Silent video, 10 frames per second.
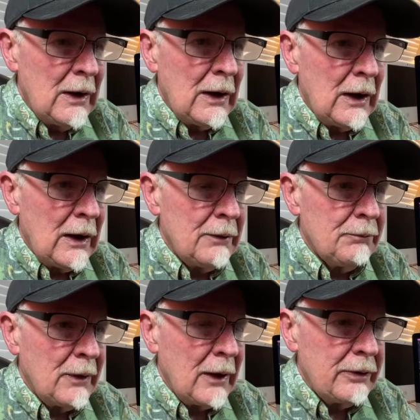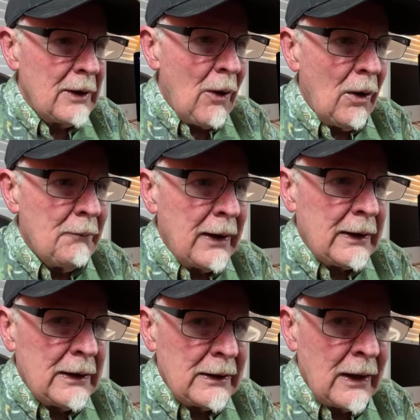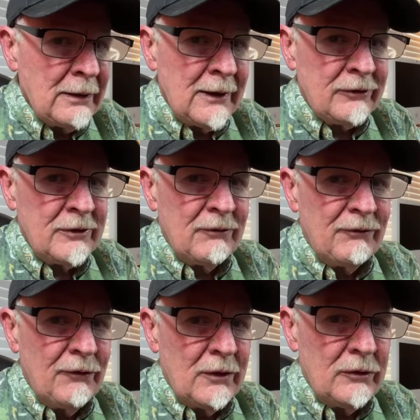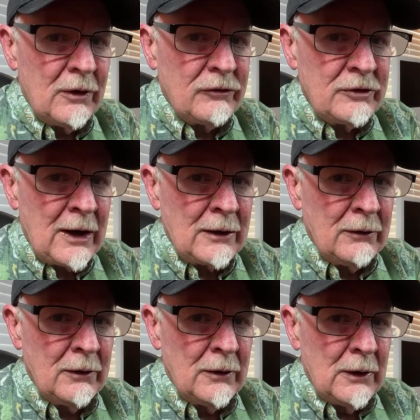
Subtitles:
But now I'll make it an unlisted channel.